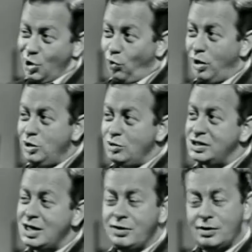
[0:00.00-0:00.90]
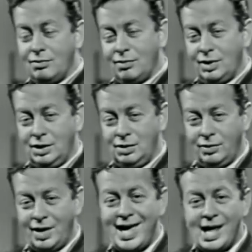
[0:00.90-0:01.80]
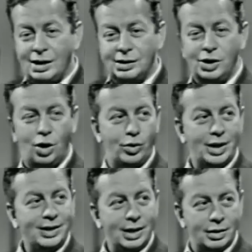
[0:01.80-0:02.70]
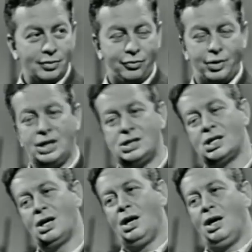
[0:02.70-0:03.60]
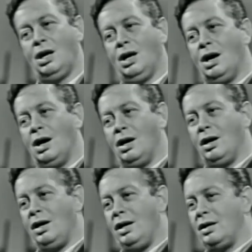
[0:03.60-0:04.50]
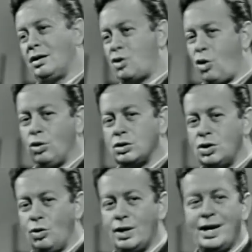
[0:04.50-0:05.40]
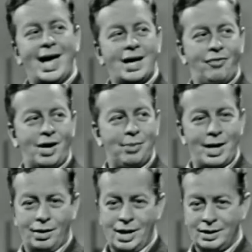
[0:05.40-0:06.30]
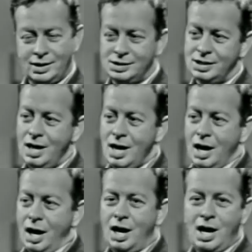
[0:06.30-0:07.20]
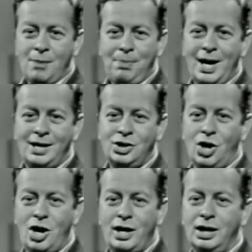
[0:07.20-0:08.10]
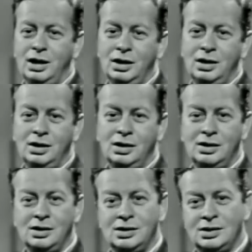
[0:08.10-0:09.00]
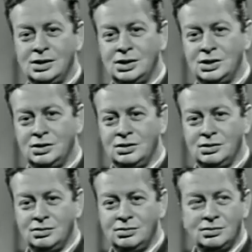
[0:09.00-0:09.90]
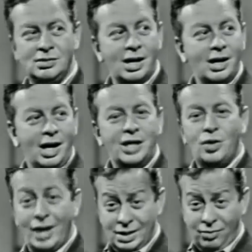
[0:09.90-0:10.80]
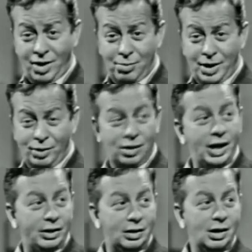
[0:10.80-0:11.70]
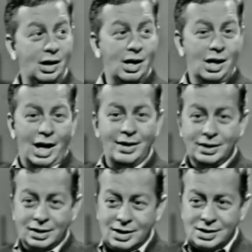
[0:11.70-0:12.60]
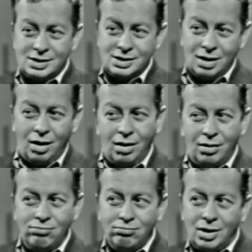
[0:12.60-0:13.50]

where you sing the, the, the held note at the end of the phrase uh, in a cold tone and add vibrato like this. Up at dawning, and you add the vibrato later. I think that this is uh,